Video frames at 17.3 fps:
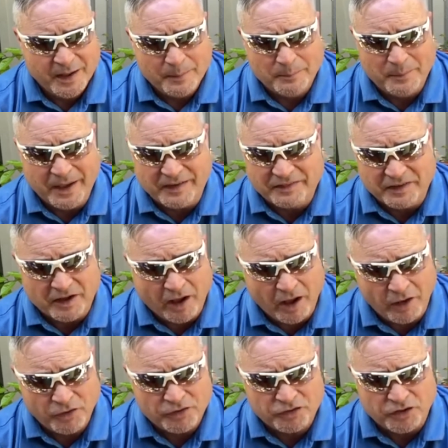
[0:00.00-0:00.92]
But at the
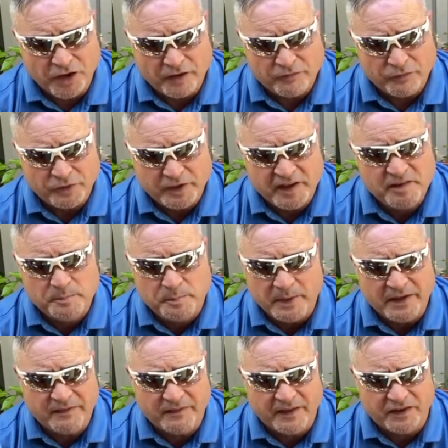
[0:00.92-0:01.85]
college level, he's
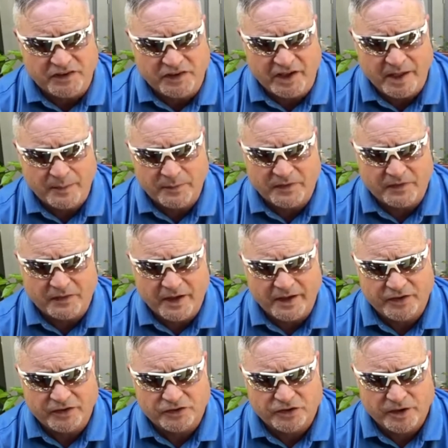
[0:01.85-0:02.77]
beating the jam at the line
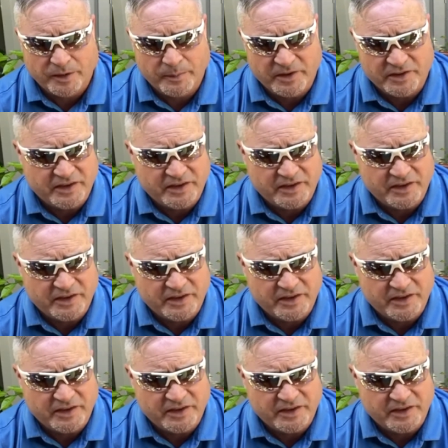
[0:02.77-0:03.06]
of scrimmage,